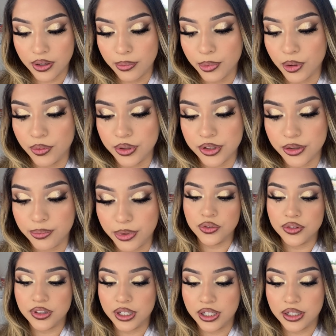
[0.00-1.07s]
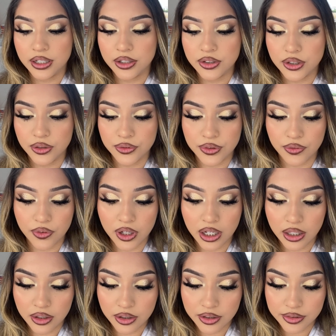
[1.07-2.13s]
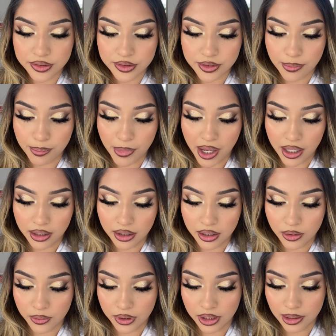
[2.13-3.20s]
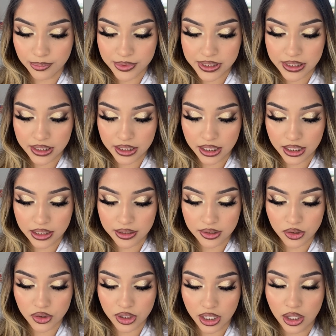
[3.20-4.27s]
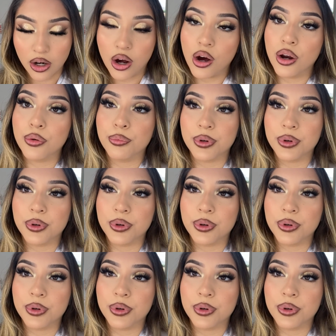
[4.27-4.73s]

I'm going to be using a Dose of Colors Matte Liquid Lipstick in the shade On